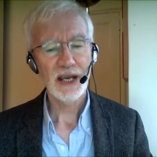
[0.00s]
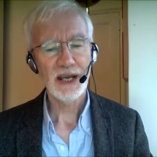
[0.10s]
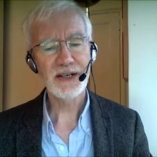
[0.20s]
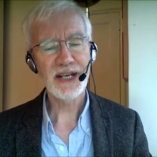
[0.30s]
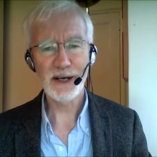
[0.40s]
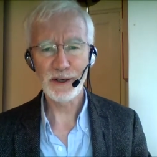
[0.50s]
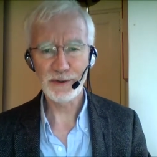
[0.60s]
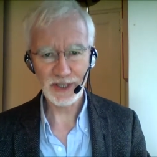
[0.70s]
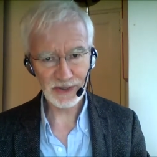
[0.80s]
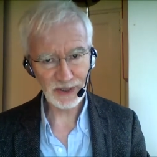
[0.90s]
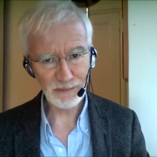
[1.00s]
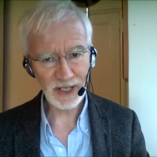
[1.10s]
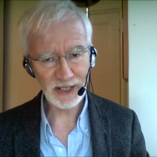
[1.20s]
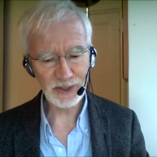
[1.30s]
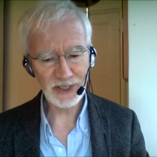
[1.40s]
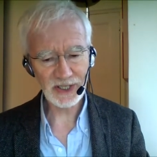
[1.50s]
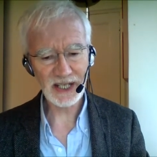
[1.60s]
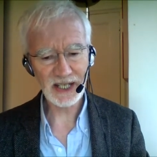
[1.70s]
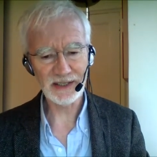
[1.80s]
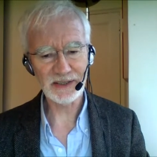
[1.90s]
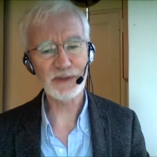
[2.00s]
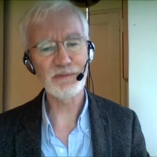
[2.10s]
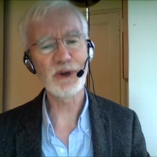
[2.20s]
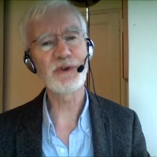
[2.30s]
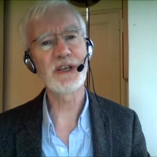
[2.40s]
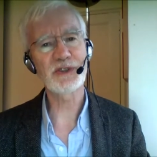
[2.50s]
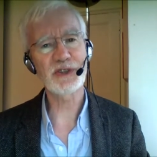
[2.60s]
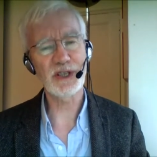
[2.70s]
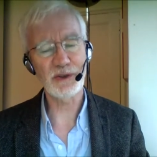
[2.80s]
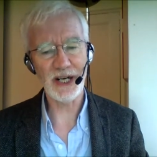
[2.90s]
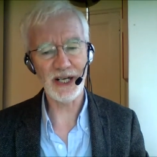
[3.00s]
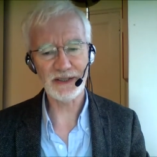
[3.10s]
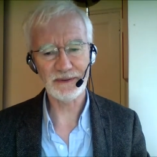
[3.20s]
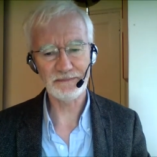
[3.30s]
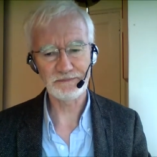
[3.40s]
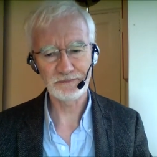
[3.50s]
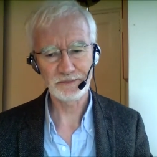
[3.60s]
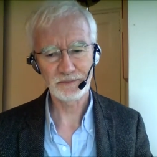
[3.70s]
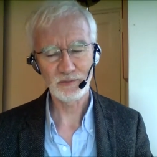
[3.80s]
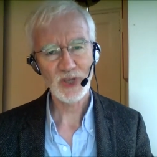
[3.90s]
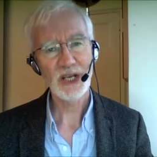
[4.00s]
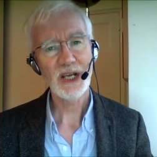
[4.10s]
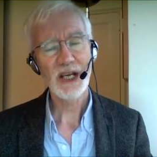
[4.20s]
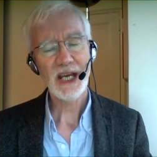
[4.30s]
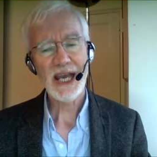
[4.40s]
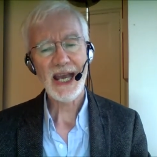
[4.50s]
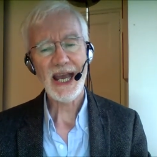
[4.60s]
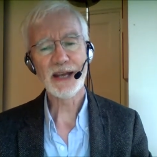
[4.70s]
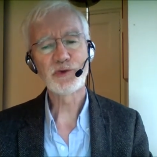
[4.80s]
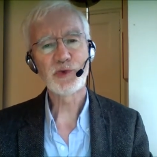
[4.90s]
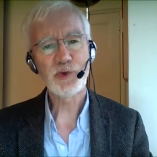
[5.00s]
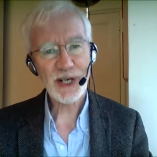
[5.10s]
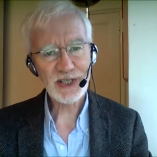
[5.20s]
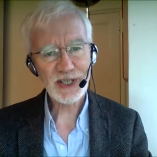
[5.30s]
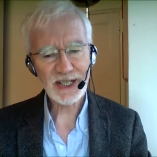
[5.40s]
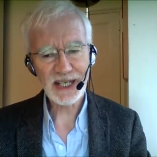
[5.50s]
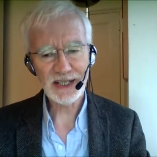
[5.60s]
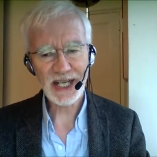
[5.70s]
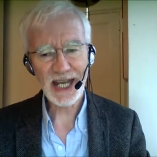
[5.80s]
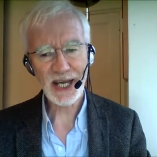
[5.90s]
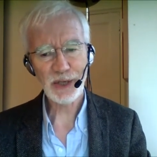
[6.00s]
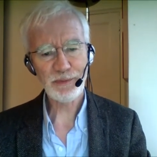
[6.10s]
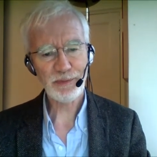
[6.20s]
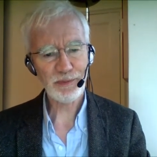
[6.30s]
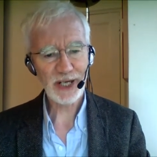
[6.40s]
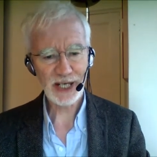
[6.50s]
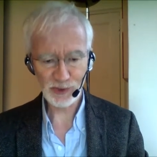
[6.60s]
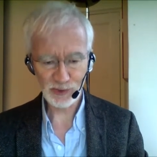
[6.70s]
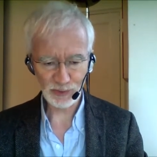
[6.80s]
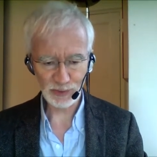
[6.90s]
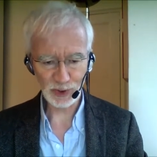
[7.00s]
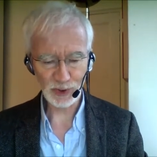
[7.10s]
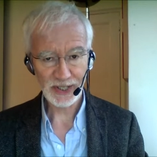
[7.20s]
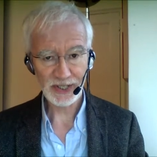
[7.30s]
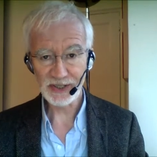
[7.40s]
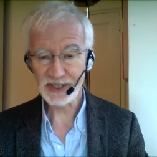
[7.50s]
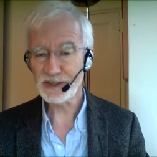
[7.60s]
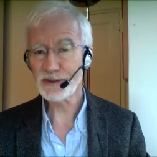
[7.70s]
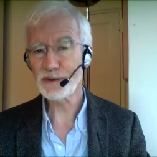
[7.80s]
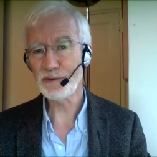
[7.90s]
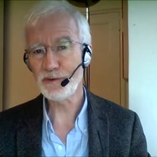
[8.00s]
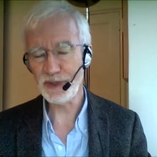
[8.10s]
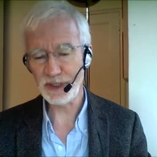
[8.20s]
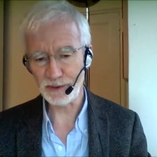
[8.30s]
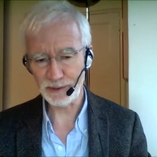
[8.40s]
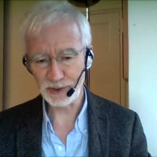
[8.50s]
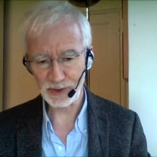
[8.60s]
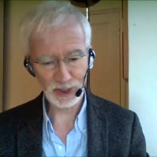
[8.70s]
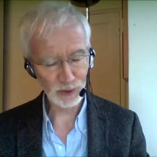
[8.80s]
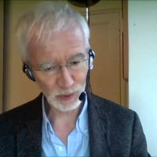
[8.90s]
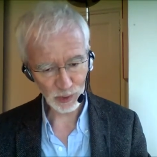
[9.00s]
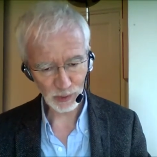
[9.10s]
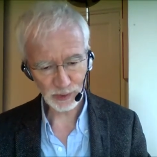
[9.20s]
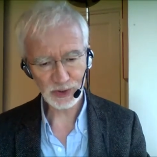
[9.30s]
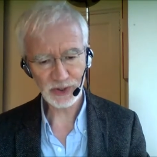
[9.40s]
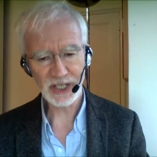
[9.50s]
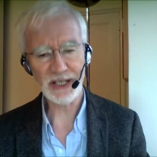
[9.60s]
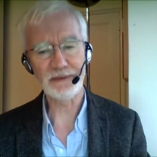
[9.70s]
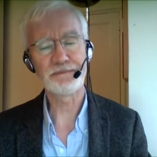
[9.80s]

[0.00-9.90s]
And now just imagine again smoking a cigarette and rate again how pleasurable this feels, 0 to 10.